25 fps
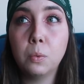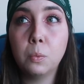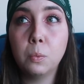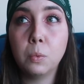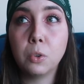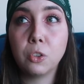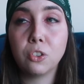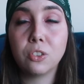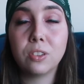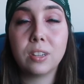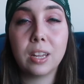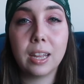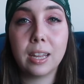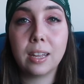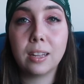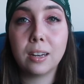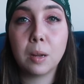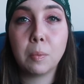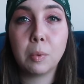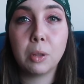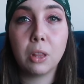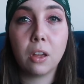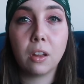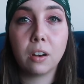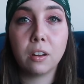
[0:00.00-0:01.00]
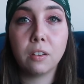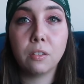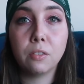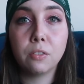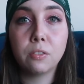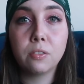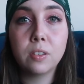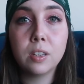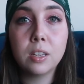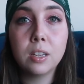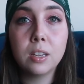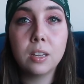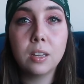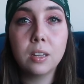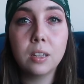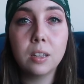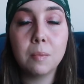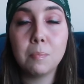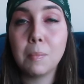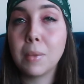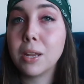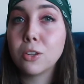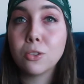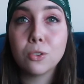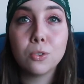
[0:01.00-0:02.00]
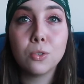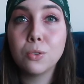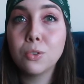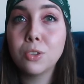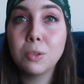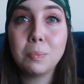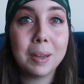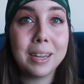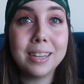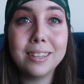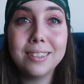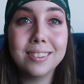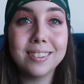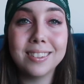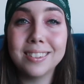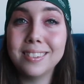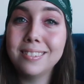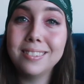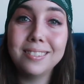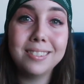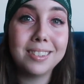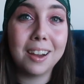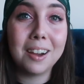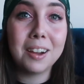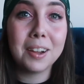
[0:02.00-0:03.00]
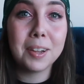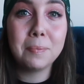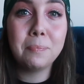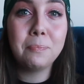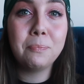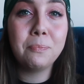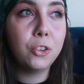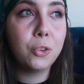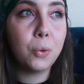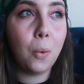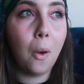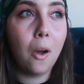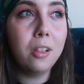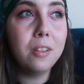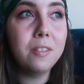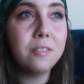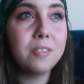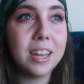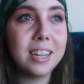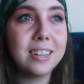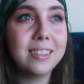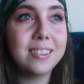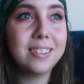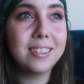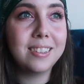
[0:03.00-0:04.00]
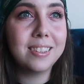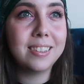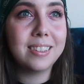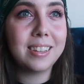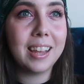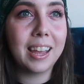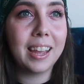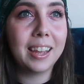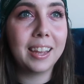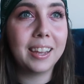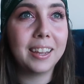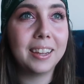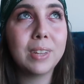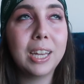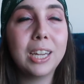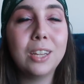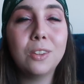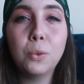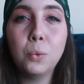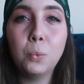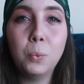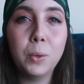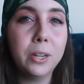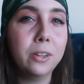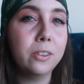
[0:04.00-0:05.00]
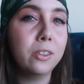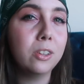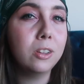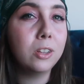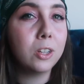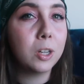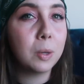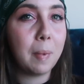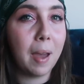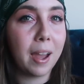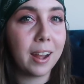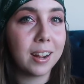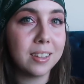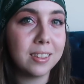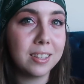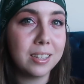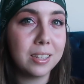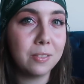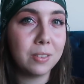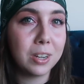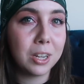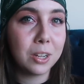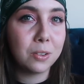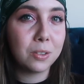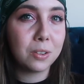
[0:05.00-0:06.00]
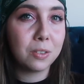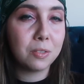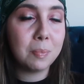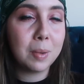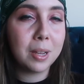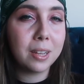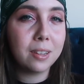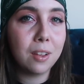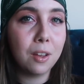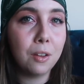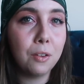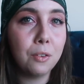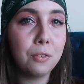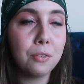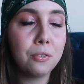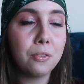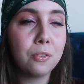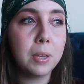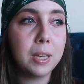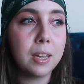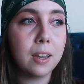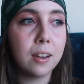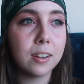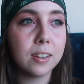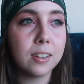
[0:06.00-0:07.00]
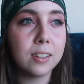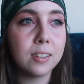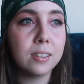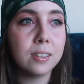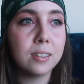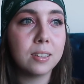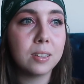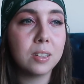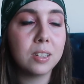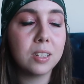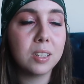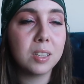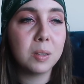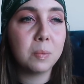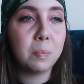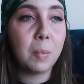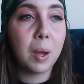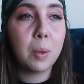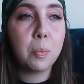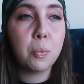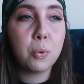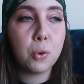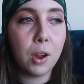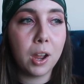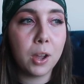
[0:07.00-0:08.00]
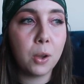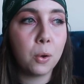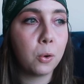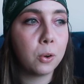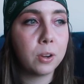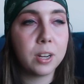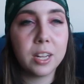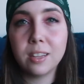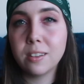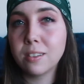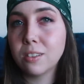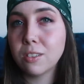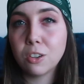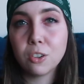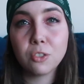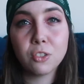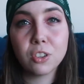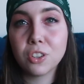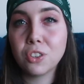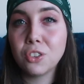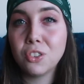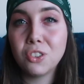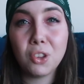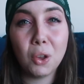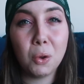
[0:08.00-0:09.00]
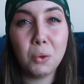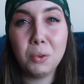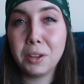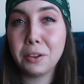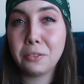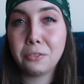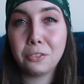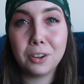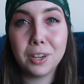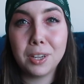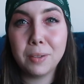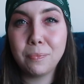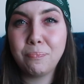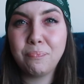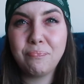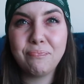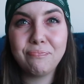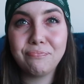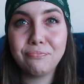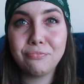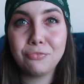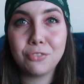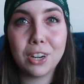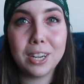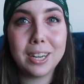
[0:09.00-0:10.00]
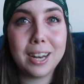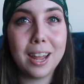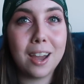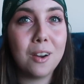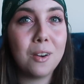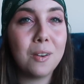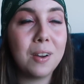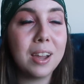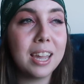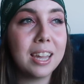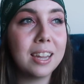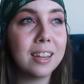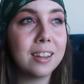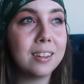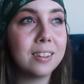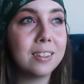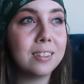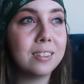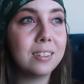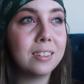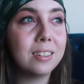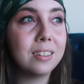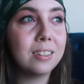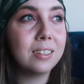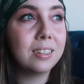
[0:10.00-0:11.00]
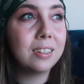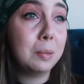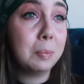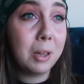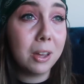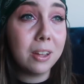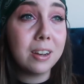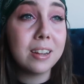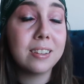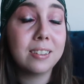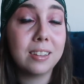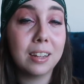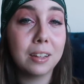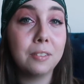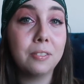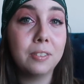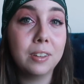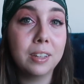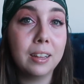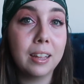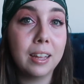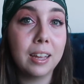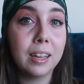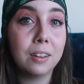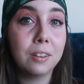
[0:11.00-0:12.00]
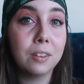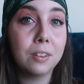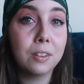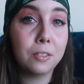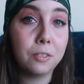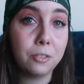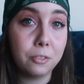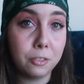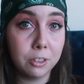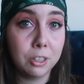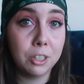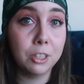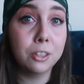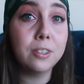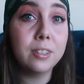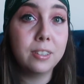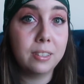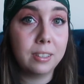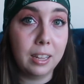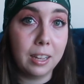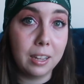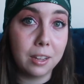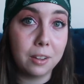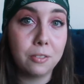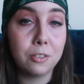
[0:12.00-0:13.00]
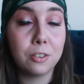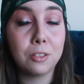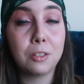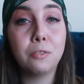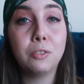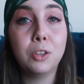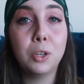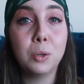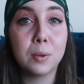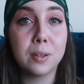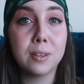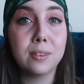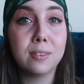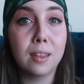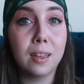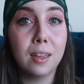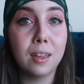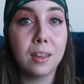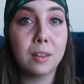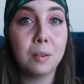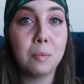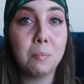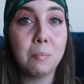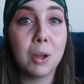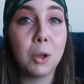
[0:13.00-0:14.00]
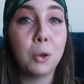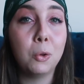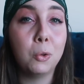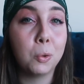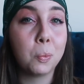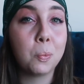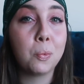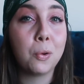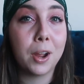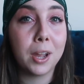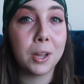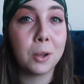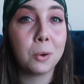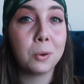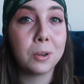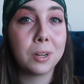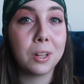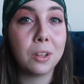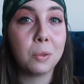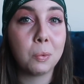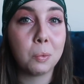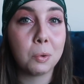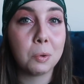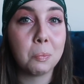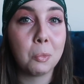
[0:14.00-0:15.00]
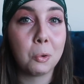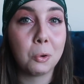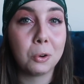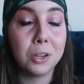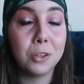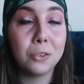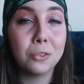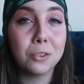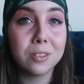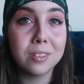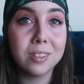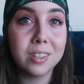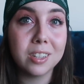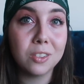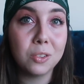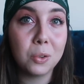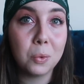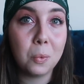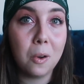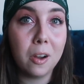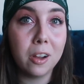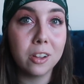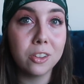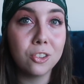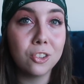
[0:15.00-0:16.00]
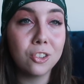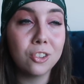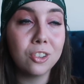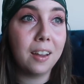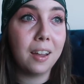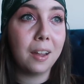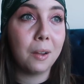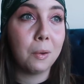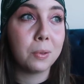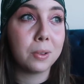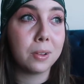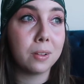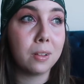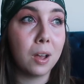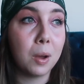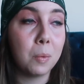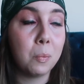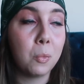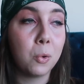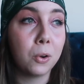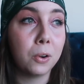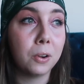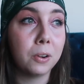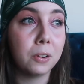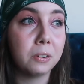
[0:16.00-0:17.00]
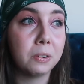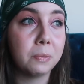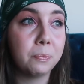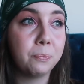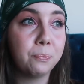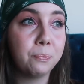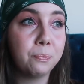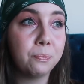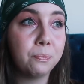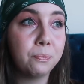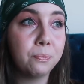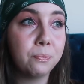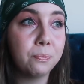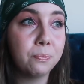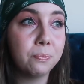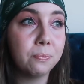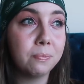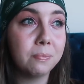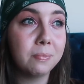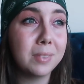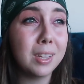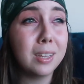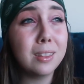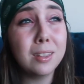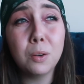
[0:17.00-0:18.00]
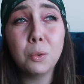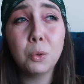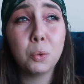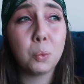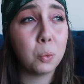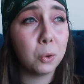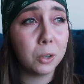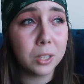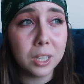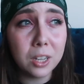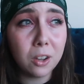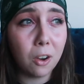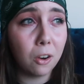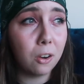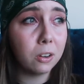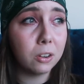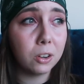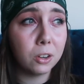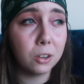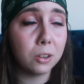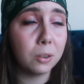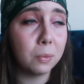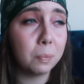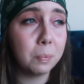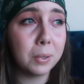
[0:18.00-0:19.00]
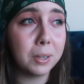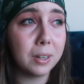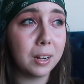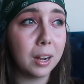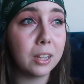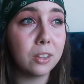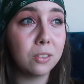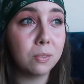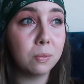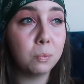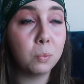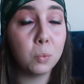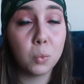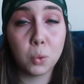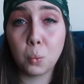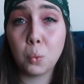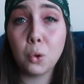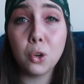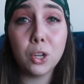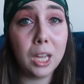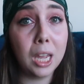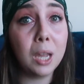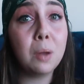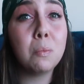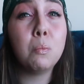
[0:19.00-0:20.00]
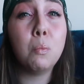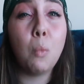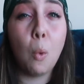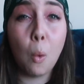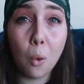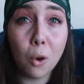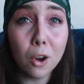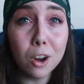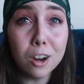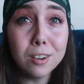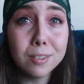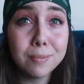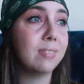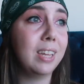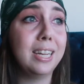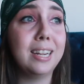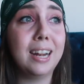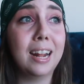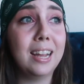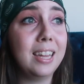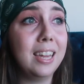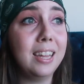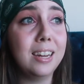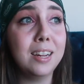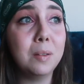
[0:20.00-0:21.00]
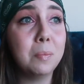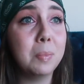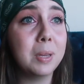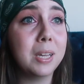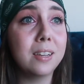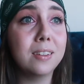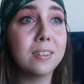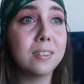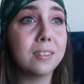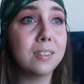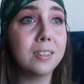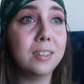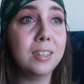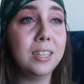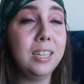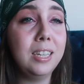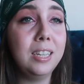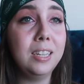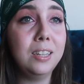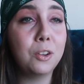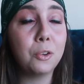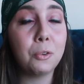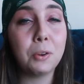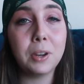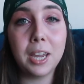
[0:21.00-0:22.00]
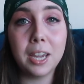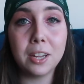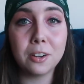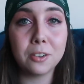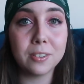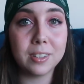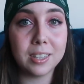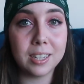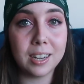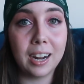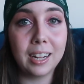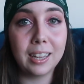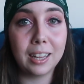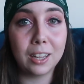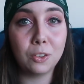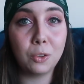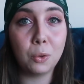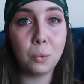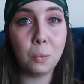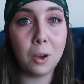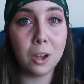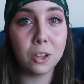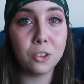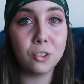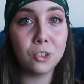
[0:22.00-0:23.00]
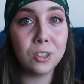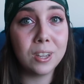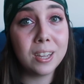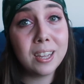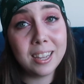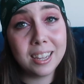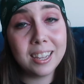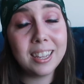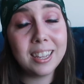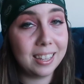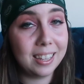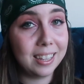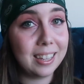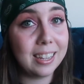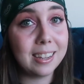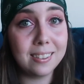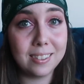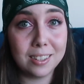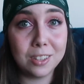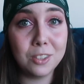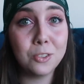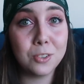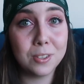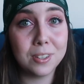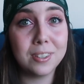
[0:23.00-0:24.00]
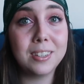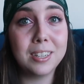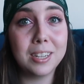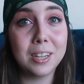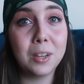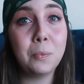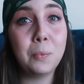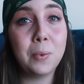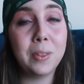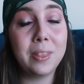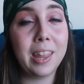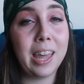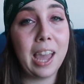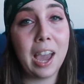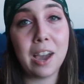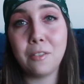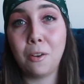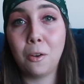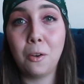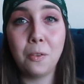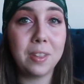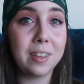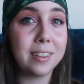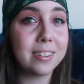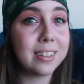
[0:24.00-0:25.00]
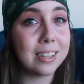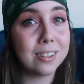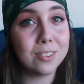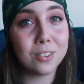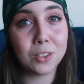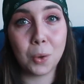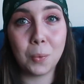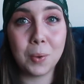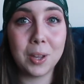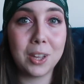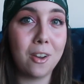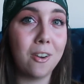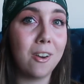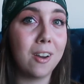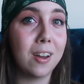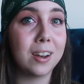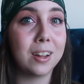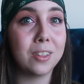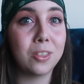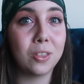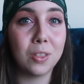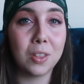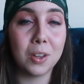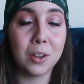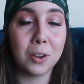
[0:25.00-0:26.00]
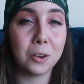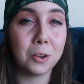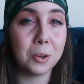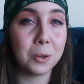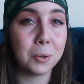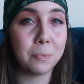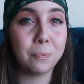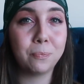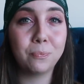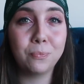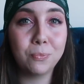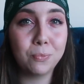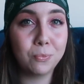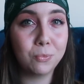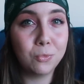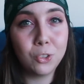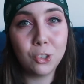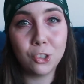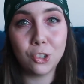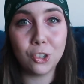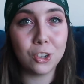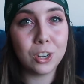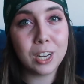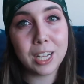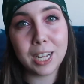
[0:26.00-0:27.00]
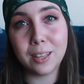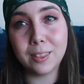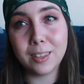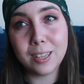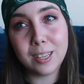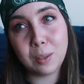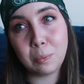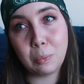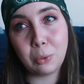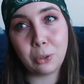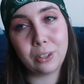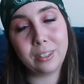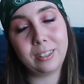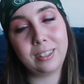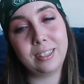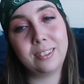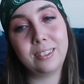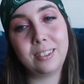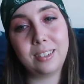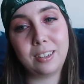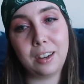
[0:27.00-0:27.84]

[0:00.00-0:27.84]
which has taken up a lot of mental space and time. So all of that is to say, it's weird to look back at these videos of myself because my priorities are just so different right now. And to be honest, I feel like for your sake, for the viewer's sake, my old priorities were more interesting to watch. I was a lot more, not that I was working harder, but I was working more. And I get it because the creators that I like to watch is interesting when they have all these things going on and they're churning out these books and